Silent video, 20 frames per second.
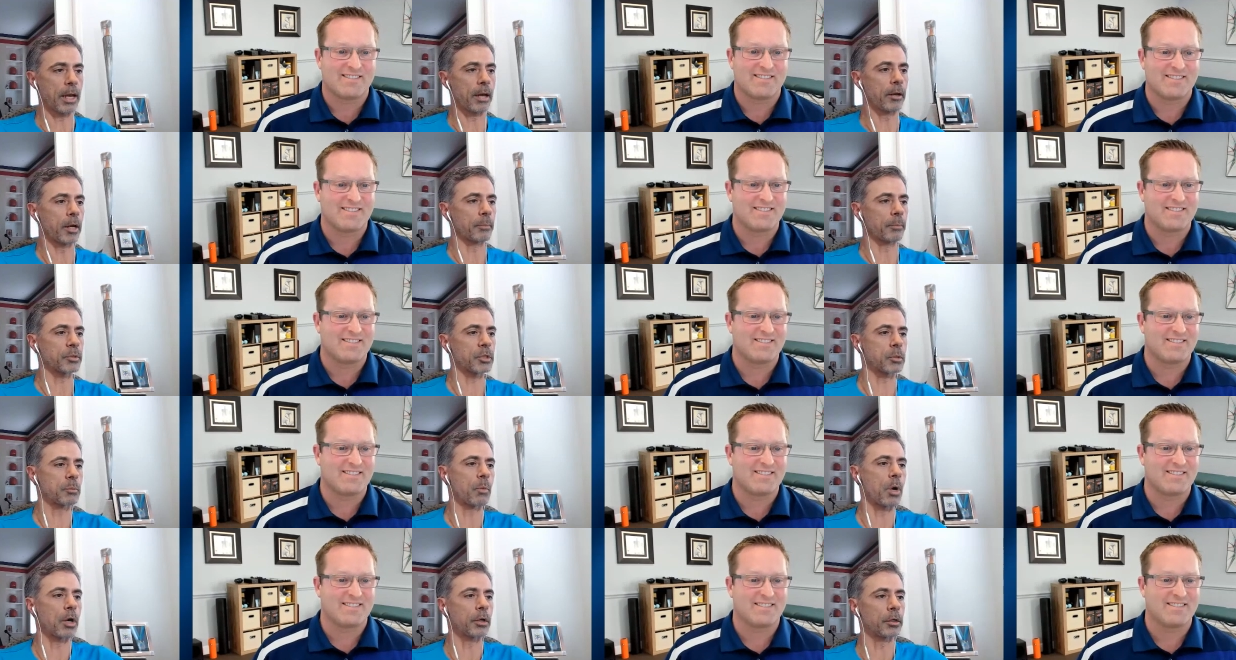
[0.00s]
Speaker 1: account up
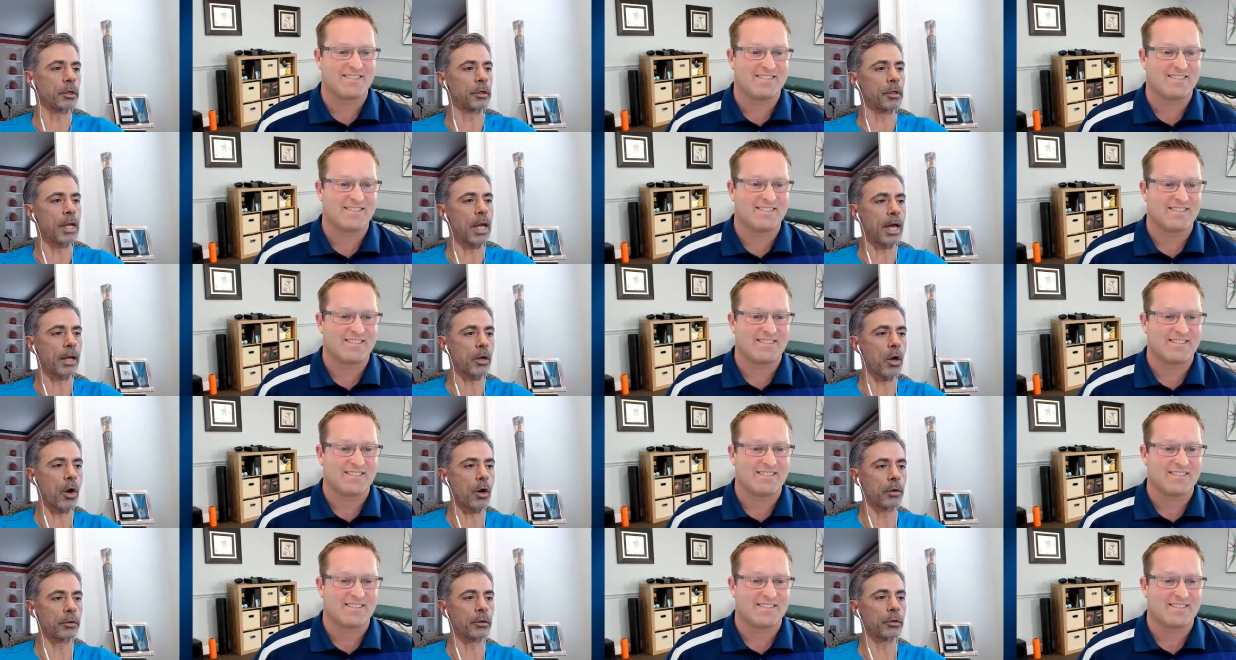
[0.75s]
smarter not
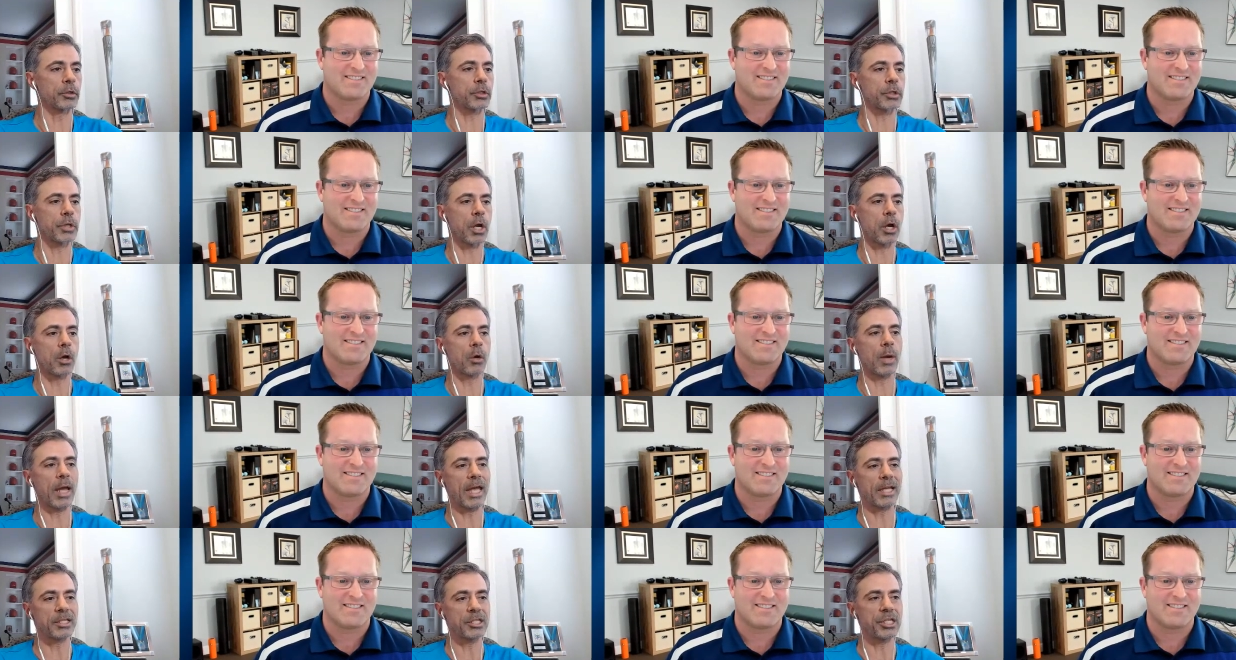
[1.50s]
harder
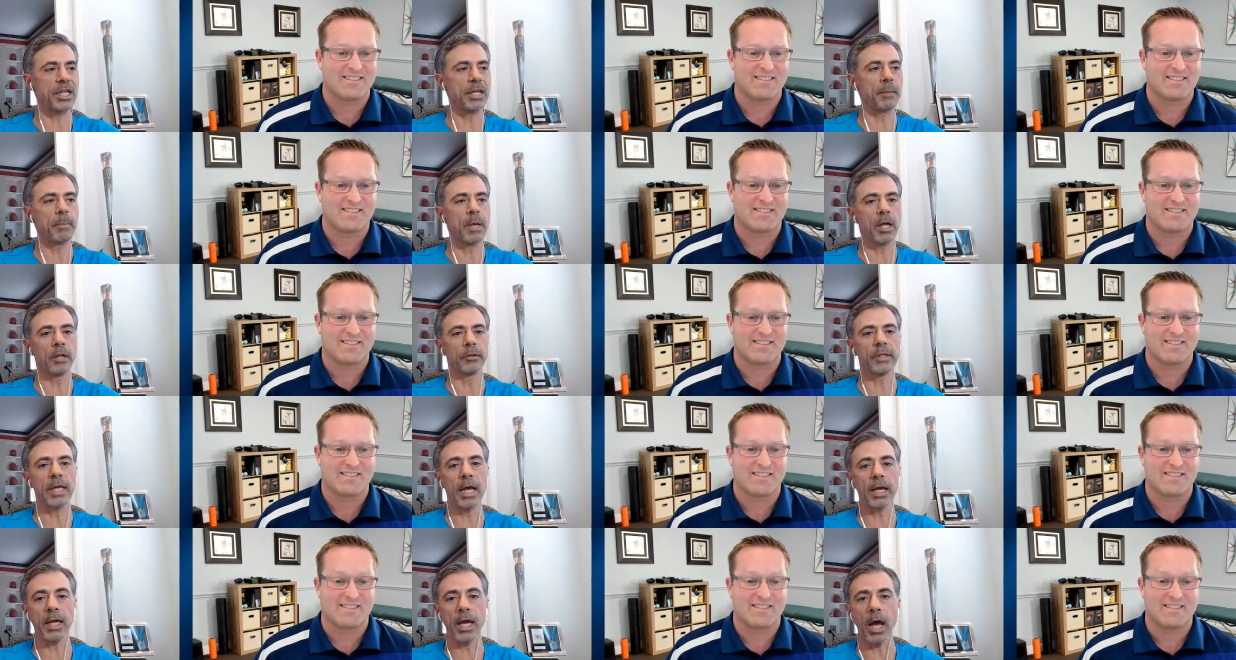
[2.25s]
show at
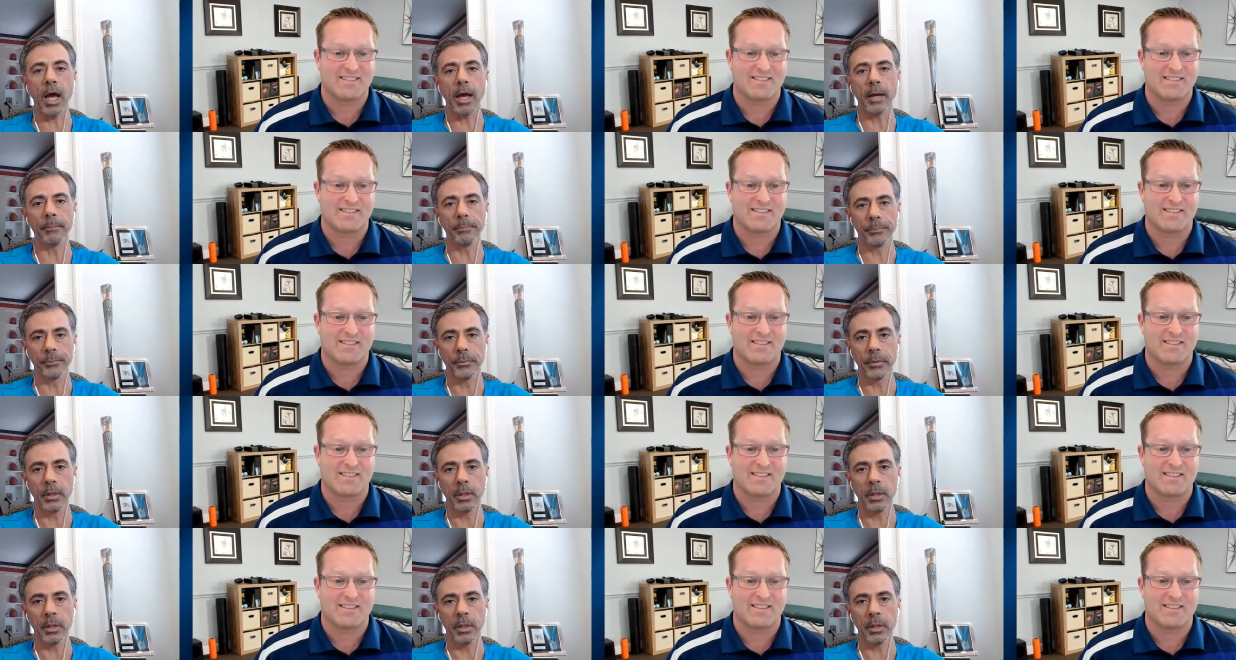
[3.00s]
gmail.com